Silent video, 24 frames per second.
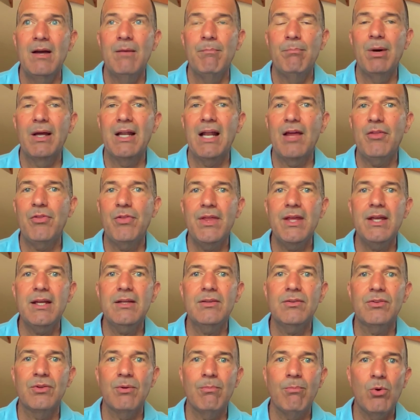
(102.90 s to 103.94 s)
But I think
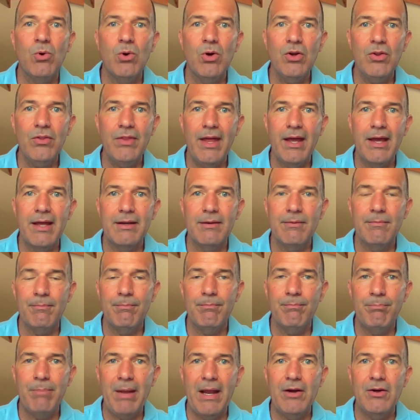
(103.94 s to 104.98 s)
the more that
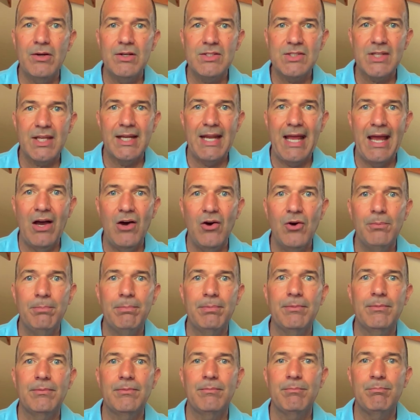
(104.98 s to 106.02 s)
parents can help
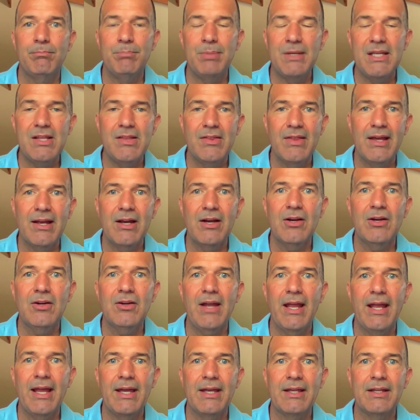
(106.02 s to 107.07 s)
be there
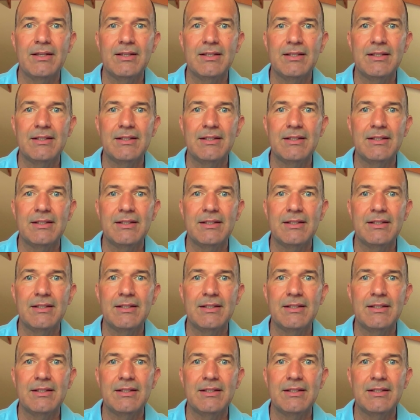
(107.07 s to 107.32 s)
and,